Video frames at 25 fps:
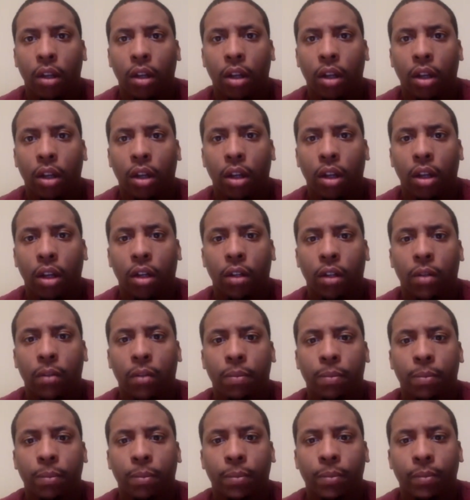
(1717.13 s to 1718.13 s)
But
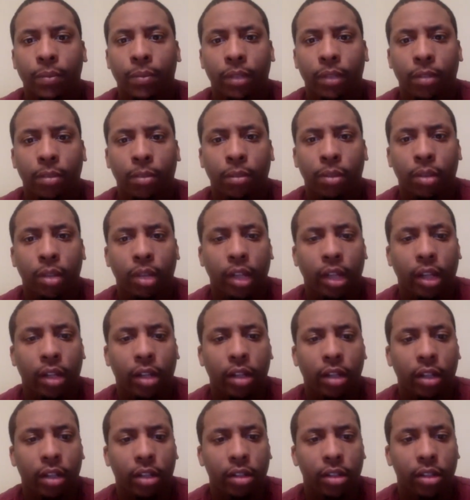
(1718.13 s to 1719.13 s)
now
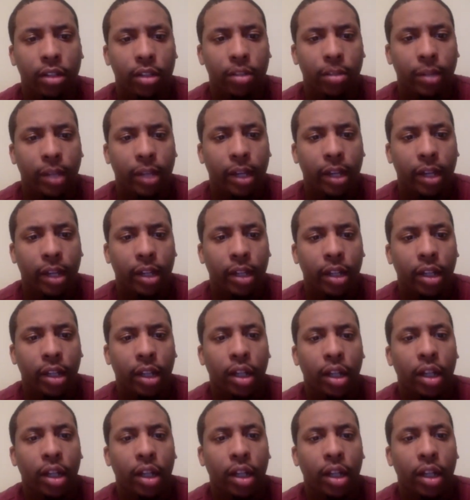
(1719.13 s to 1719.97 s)
Nelson's back.